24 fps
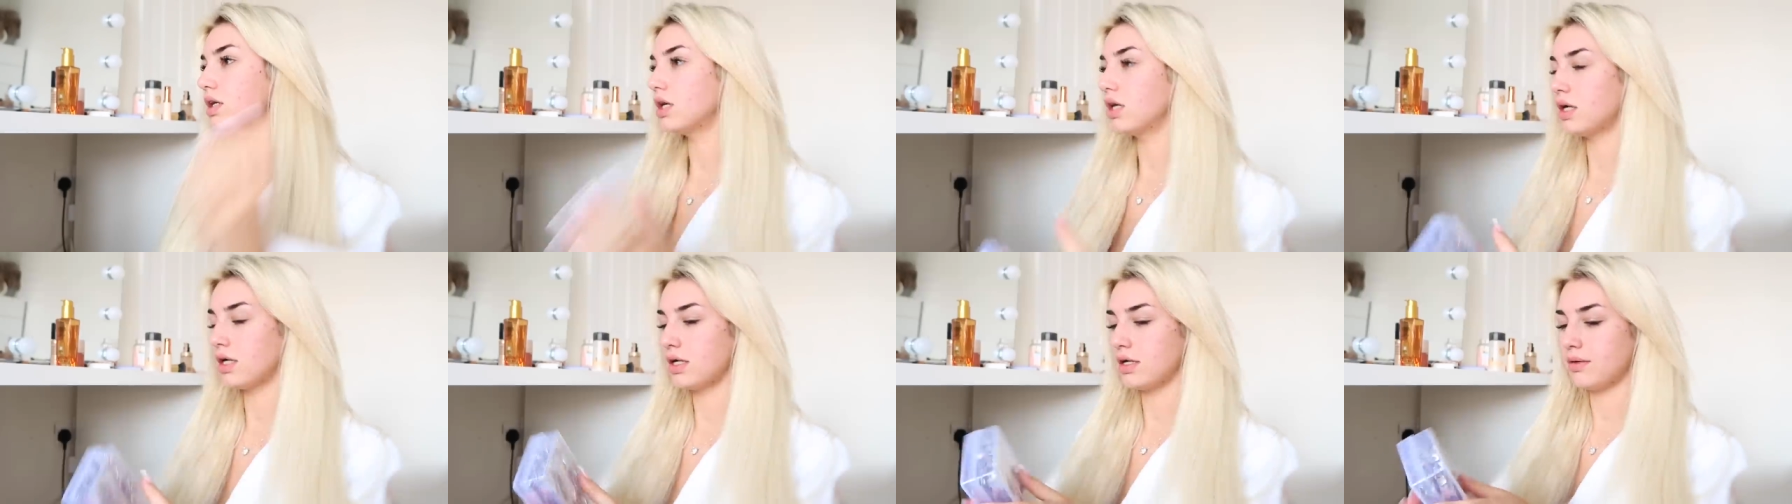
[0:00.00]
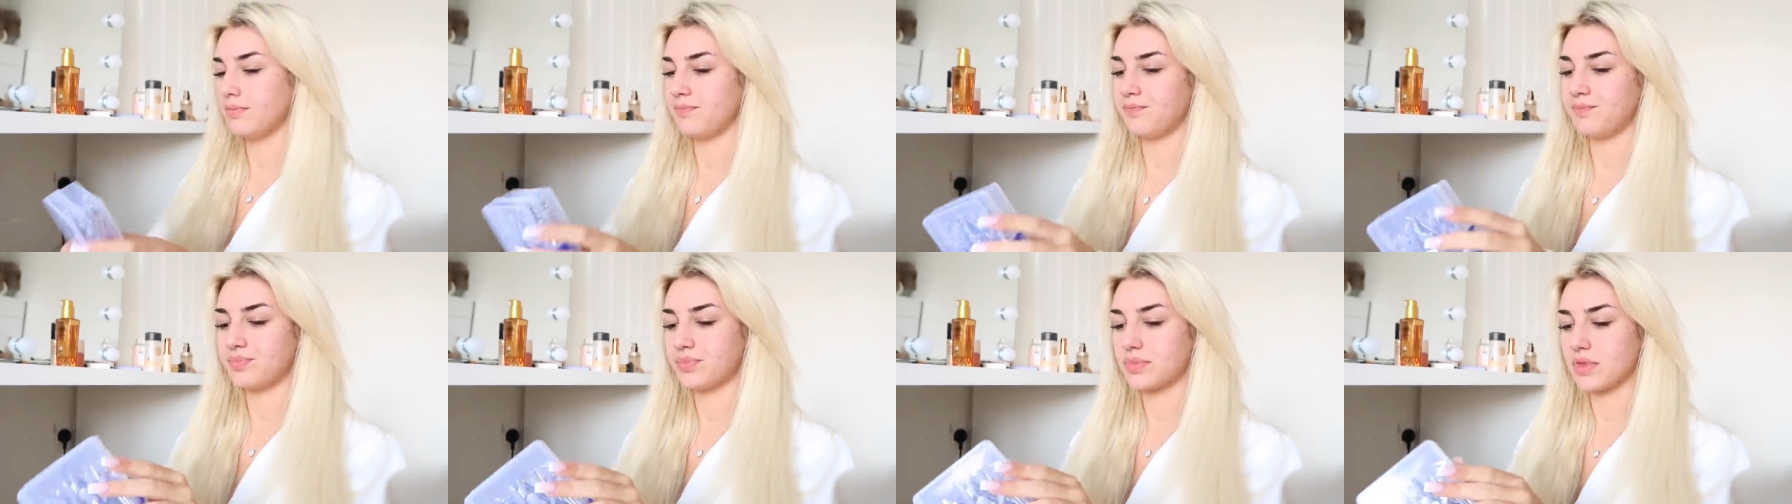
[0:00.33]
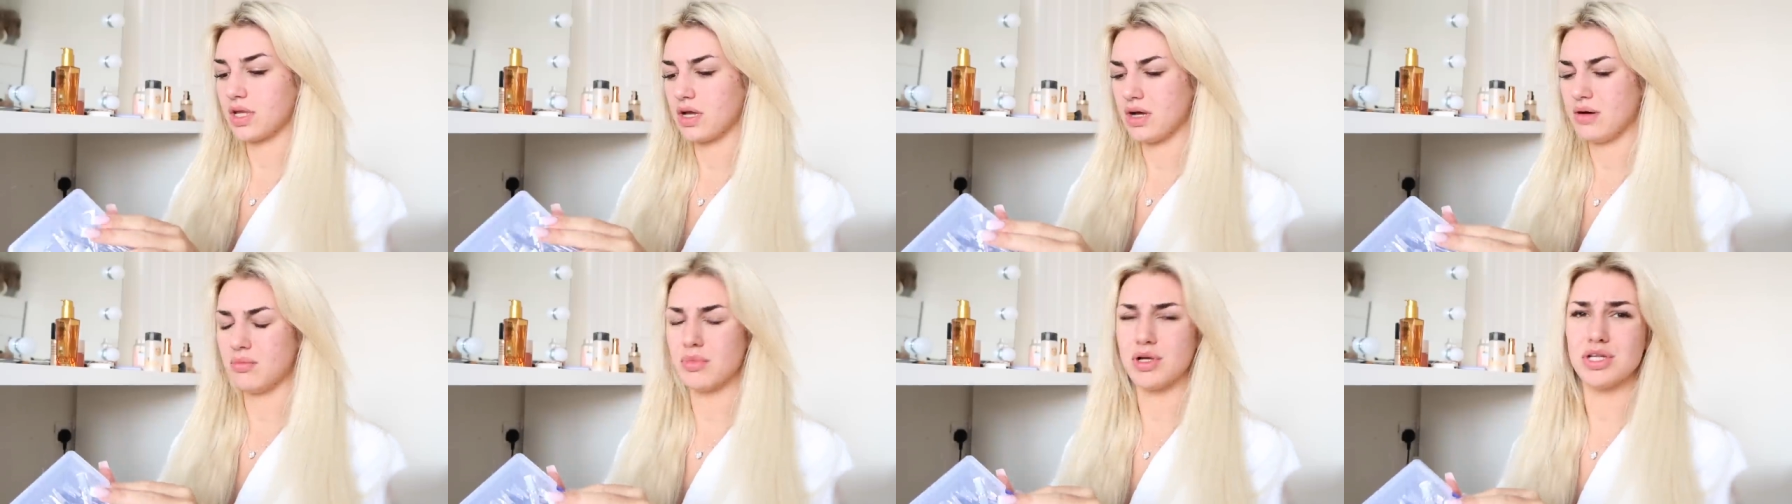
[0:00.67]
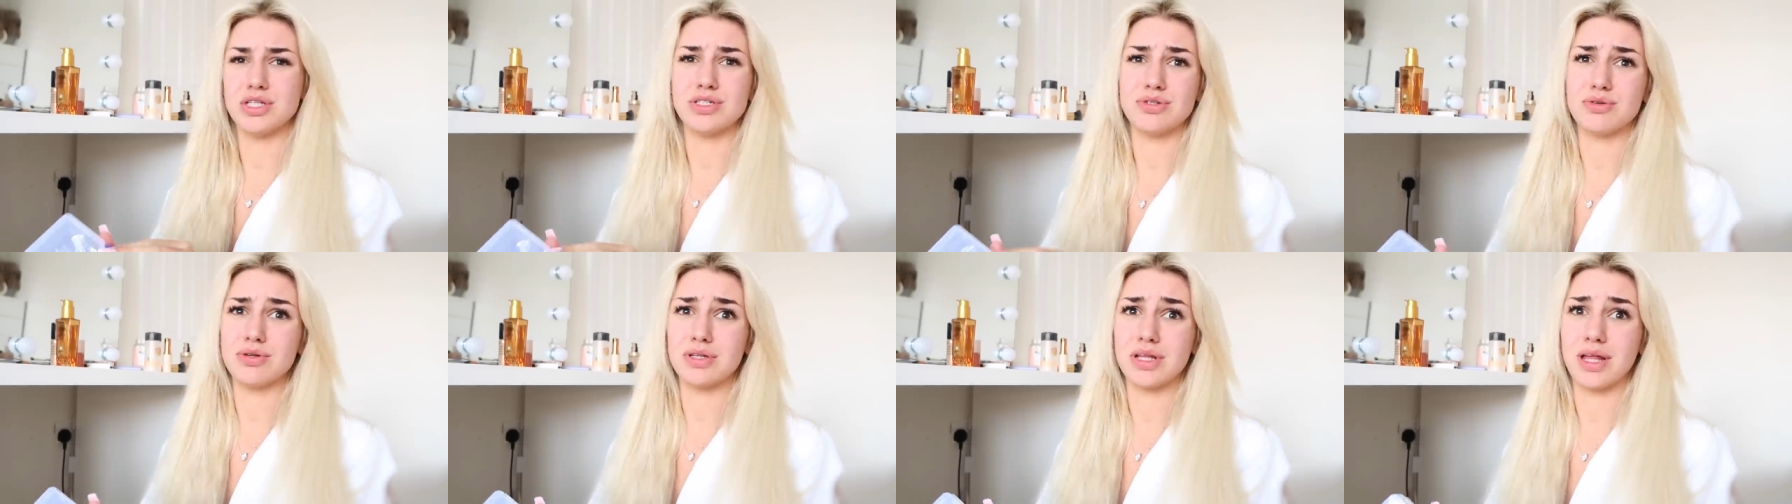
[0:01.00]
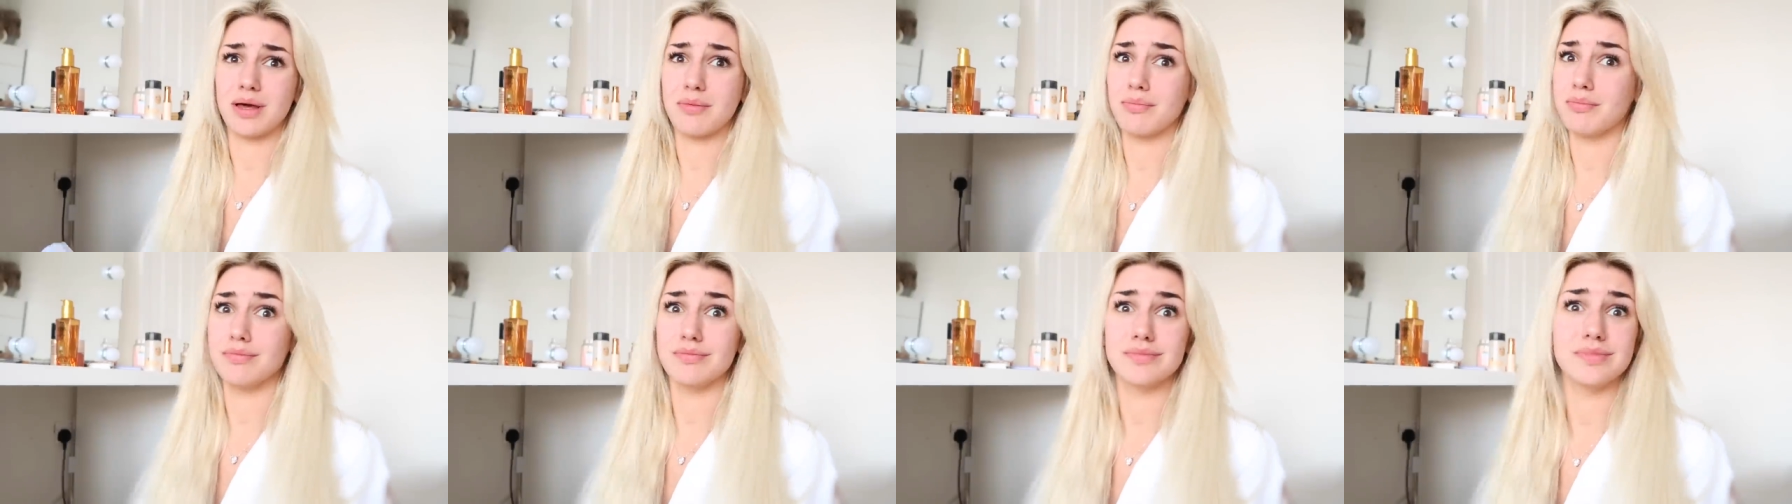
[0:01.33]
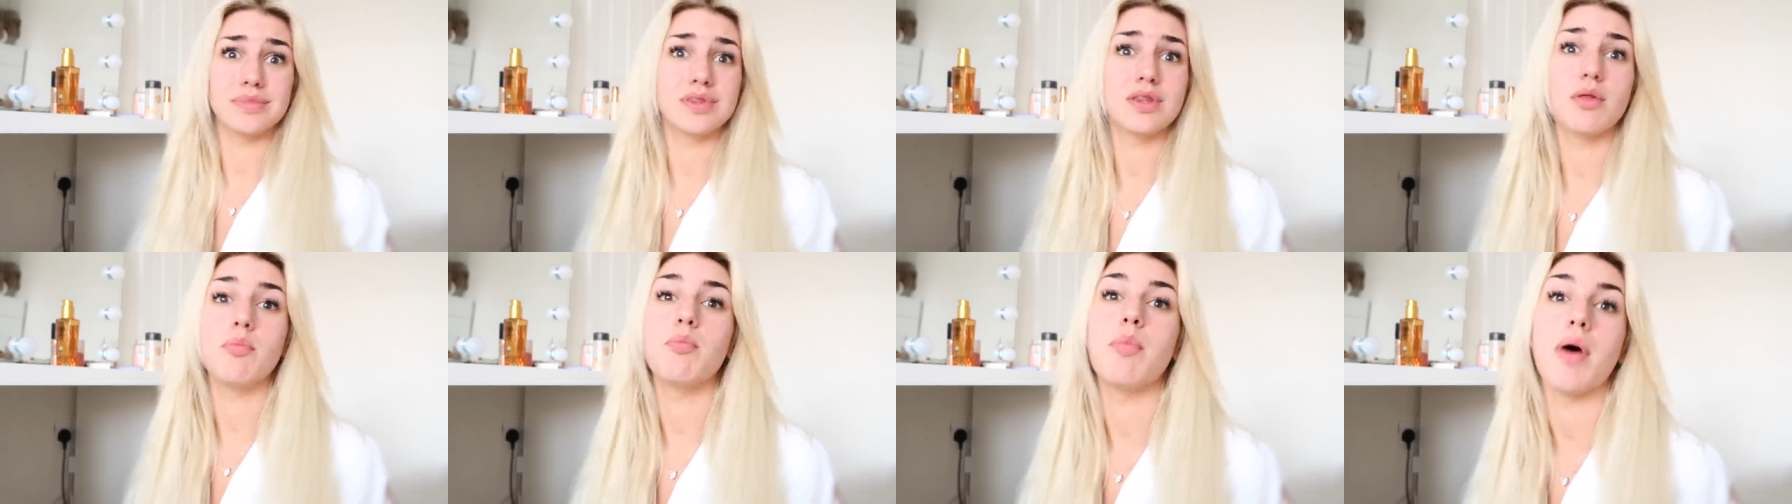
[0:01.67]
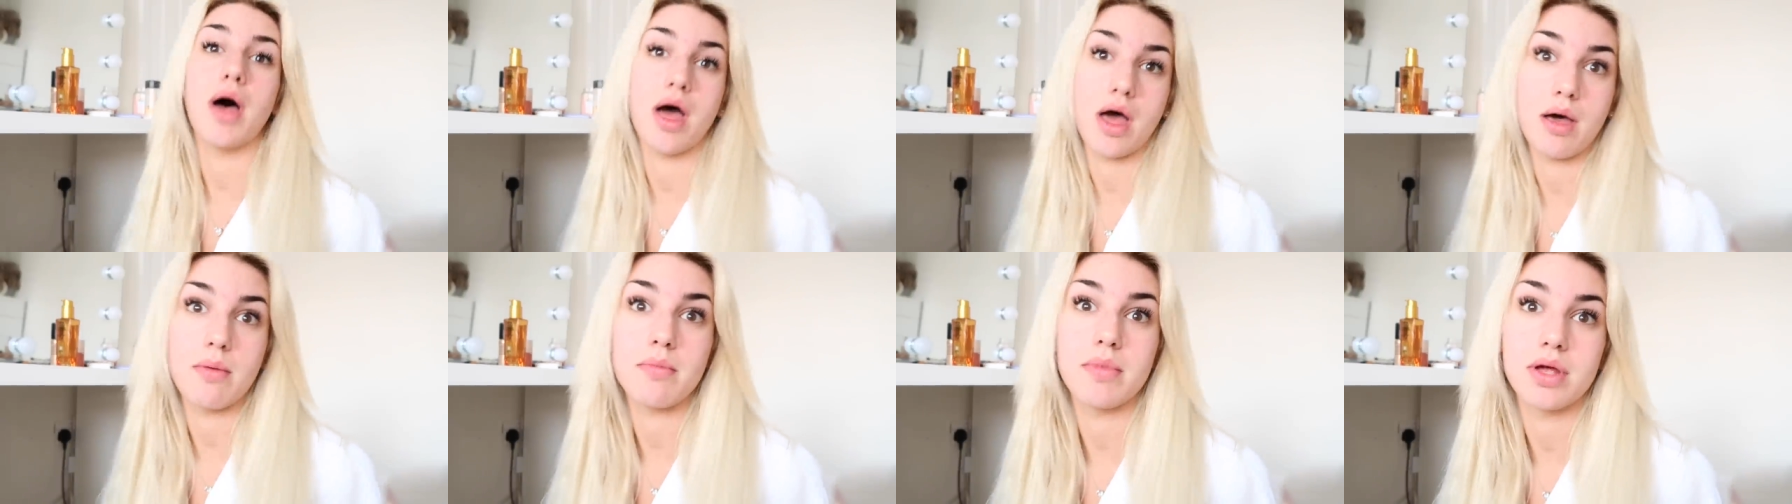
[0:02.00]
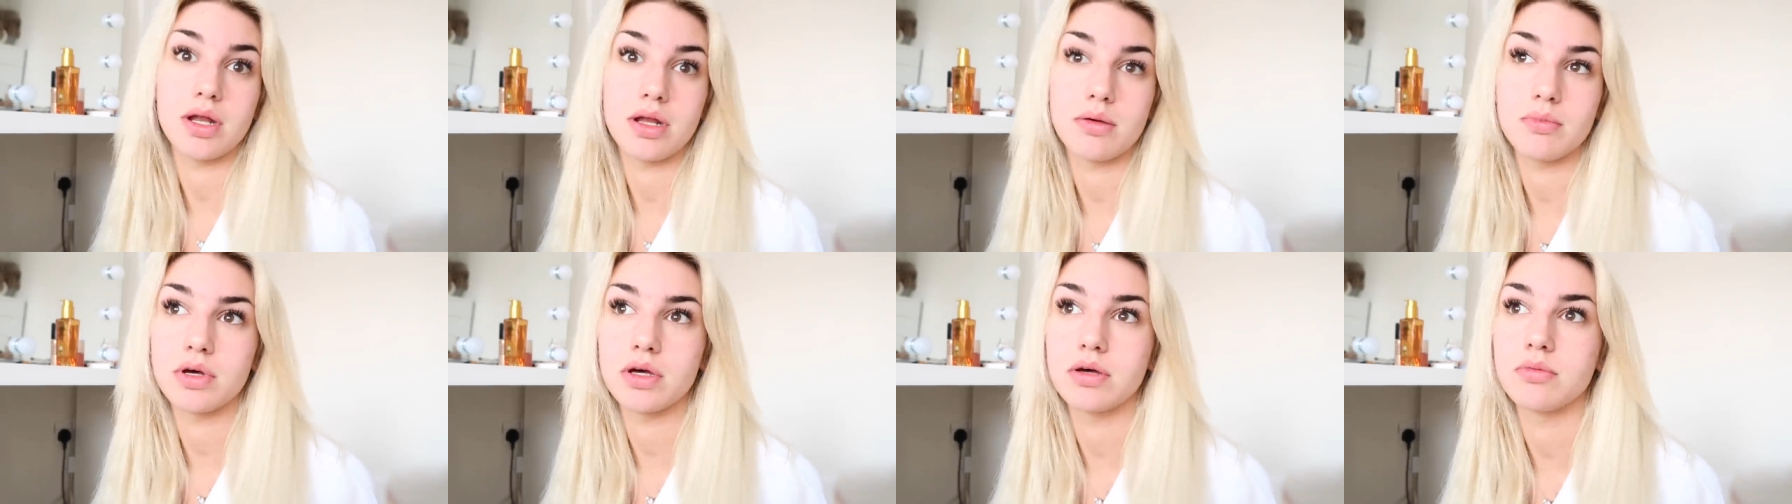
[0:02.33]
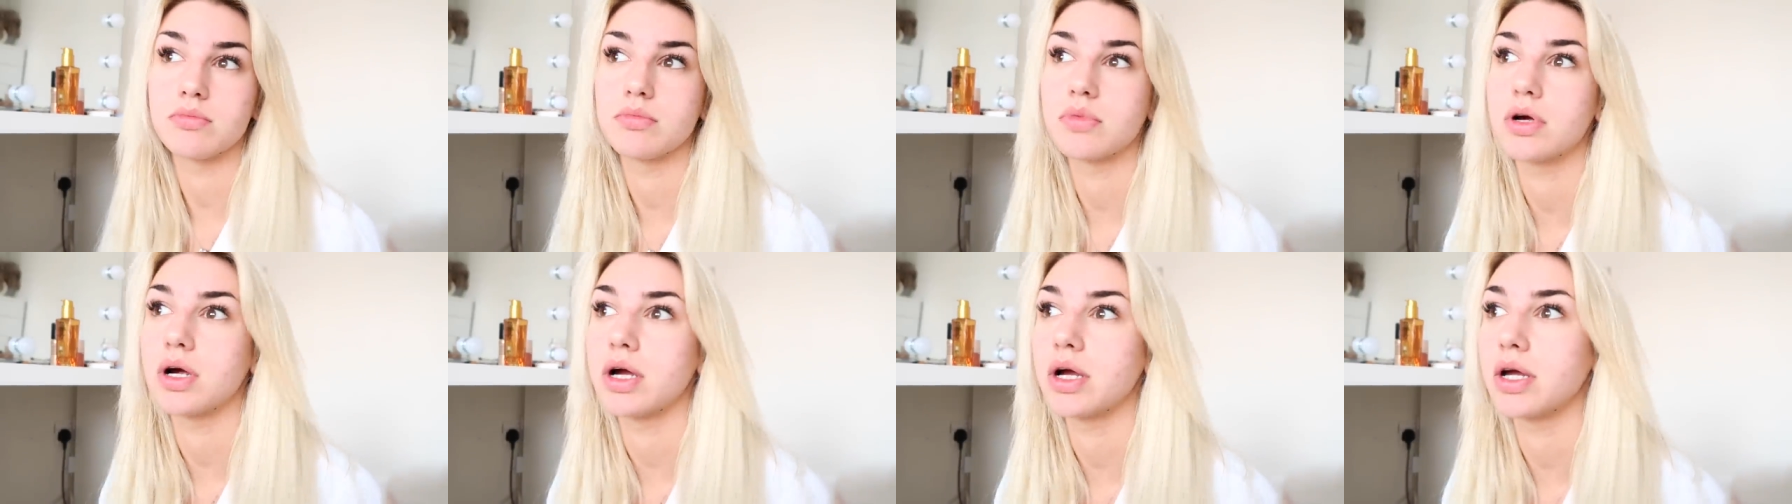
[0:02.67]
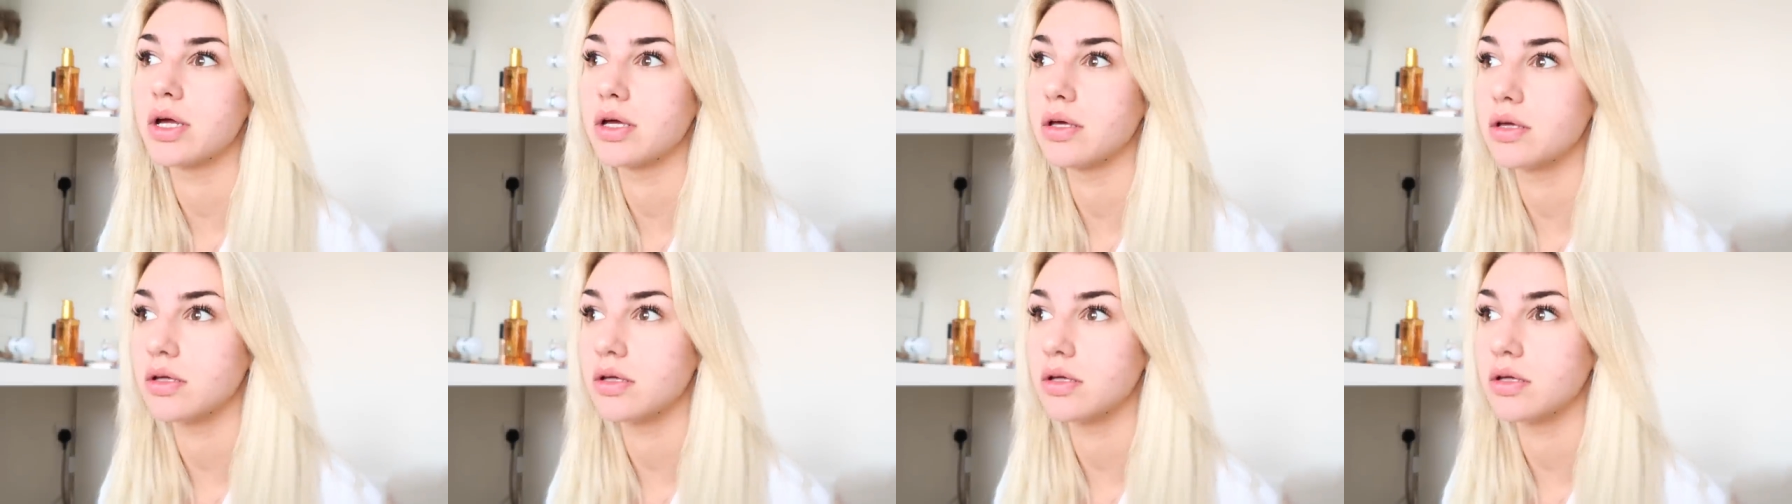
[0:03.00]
Um, I'm only doing like the bare minimum, right?